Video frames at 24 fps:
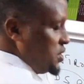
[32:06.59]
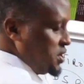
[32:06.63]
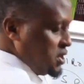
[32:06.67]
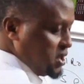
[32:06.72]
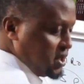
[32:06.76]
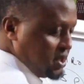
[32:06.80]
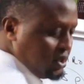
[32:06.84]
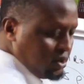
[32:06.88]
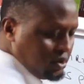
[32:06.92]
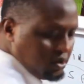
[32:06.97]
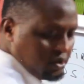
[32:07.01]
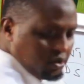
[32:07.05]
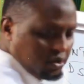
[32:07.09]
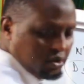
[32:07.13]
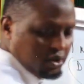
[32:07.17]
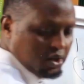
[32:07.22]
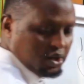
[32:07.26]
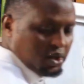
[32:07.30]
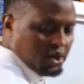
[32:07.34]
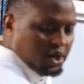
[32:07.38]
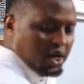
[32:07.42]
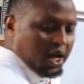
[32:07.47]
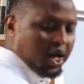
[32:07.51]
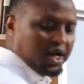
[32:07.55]
signal
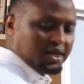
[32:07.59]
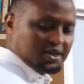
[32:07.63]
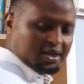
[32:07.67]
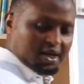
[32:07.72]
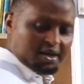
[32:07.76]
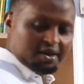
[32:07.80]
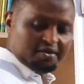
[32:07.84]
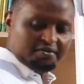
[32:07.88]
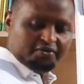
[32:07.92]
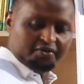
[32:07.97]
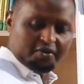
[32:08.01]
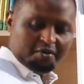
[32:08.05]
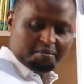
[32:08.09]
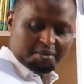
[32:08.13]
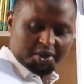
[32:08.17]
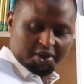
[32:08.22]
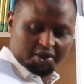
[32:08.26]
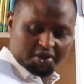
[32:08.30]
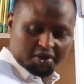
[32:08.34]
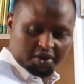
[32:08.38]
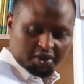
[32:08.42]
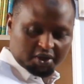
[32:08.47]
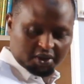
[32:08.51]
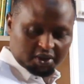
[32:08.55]
as an
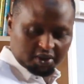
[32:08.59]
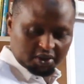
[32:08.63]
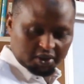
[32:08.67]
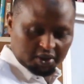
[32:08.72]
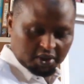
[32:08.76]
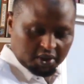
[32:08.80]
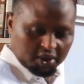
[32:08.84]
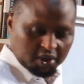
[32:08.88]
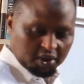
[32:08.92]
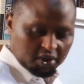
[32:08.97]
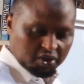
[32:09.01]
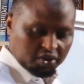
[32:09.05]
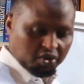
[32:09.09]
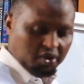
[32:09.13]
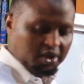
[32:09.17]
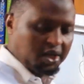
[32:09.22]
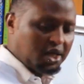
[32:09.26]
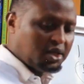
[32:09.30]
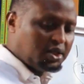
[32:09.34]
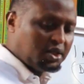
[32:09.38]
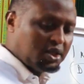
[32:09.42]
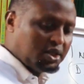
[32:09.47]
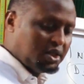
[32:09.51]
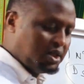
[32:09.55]
information, so
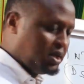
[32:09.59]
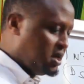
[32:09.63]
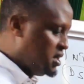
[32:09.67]
that